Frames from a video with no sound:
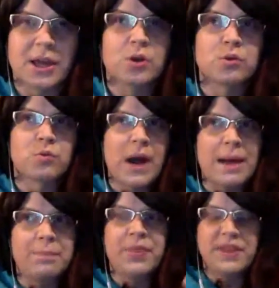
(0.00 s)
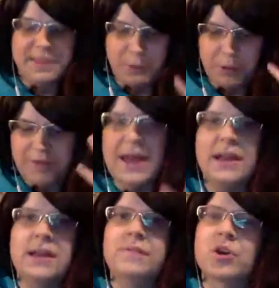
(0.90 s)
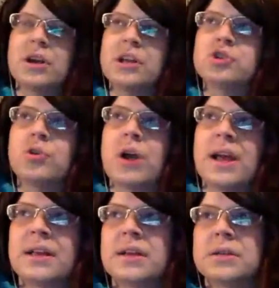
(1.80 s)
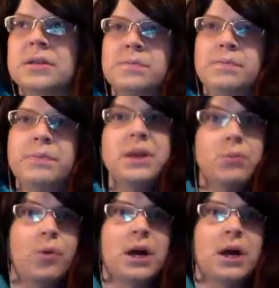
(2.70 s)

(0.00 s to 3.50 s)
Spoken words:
rep the superfan if you're going to try and be one.